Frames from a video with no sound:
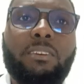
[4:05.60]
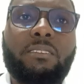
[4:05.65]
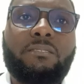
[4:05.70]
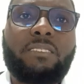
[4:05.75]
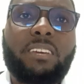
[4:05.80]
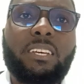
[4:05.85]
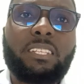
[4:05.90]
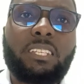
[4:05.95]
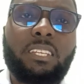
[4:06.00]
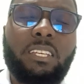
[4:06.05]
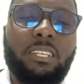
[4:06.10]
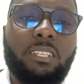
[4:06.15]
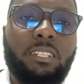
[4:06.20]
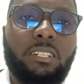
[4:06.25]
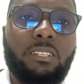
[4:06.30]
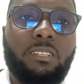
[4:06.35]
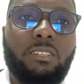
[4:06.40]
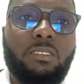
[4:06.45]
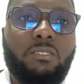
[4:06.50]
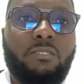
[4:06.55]
previous
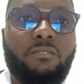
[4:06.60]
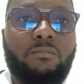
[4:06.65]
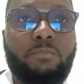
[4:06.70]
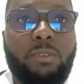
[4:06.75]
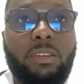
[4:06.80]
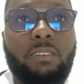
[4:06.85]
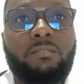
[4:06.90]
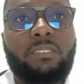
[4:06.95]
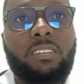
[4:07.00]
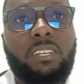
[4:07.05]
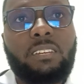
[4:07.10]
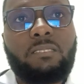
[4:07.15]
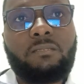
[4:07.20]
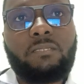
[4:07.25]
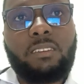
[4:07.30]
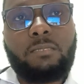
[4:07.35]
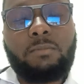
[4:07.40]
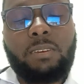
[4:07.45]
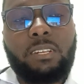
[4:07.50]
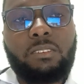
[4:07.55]
history of pelvic
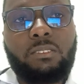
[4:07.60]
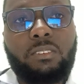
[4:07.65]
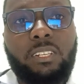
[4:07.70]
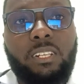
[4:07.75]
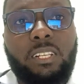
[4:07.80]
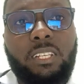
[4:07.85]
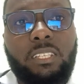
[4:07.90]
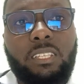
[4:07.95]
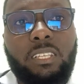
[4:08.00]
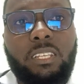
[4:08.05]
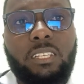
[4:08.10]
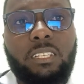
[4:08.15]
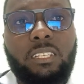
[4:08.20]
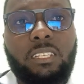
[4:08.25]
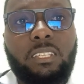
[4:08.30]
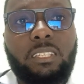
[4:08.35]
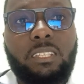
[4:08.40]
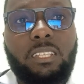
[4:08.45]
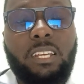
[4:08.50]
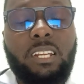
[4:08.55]
inflammatory
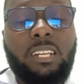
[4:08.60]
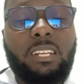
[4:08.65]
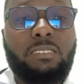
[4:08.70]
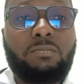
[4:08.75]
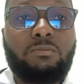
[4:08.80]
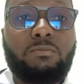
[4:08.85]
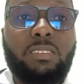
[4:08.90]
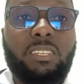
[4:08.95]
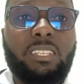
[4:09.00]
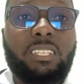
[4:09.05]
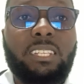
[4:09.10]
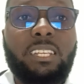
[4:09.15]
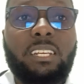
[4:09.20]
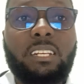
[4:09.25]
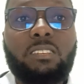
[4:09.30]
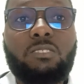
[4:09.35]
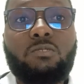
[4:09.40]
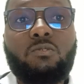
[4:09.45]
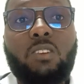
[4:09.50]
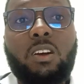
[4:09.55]
disease, then it means
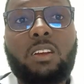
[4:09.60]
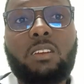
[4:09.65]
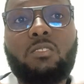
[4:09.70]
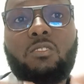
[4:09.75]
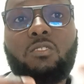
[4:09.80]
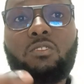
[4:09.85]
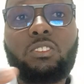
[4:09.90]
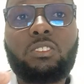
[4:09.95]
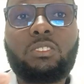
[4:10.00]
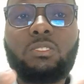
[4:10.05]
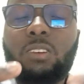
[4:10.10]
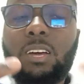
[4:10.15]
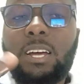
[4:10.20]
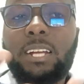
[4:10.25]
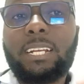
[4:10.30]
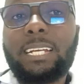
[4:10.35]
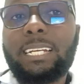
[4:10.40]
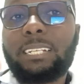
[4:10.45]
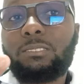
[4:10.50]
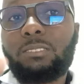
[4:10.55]
then you are also
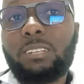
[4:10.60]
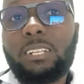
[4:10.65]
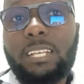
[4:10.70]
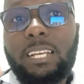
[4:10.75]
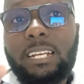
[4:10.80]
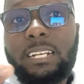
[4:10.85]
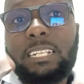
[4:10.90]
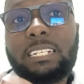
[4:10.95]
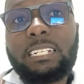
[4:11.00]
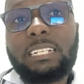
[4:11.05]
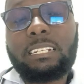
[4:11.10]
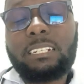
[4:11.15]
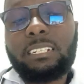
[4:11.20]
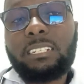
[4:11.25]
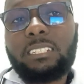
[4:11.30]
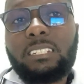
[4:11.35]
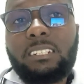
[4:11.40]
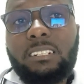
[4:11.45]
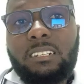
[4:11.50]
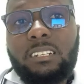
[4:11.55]
at actually an
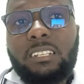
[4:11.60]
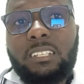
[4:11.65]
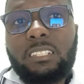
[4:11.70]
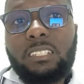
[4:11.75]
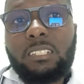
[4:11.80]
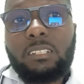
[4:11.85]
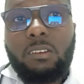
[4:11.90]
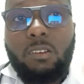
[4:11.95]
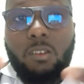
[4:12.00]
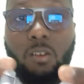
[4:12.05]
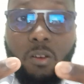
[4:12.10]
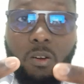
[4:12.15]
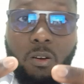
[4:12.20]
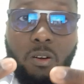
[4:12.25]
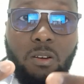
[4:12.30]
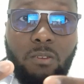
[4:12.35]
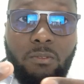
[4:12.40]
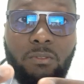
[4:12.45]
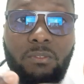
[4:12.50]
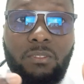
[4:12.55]
increased risk
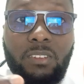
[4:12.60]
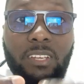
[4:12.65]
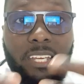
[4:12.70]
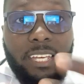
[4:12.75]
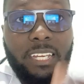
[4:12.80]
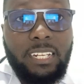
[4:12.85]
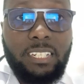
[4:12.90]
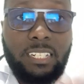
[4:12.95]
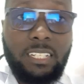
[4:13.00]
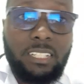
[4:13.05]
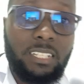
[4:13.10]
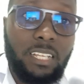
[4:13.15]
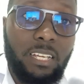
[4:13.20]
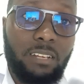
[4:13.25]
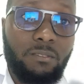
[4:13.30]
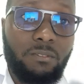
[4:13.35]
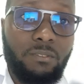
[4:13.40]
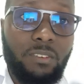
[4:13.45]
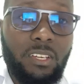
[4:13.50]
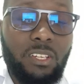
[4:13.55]
of getting the
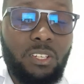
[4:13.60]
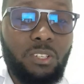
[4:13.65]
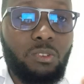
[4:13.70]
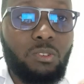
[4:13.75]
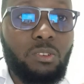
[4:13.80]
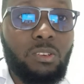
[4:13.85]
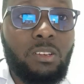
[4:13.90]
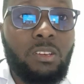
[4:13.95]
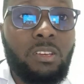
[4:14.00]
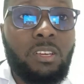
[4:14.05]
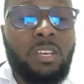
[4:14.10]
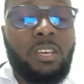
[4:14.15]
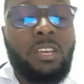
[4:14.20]
infection.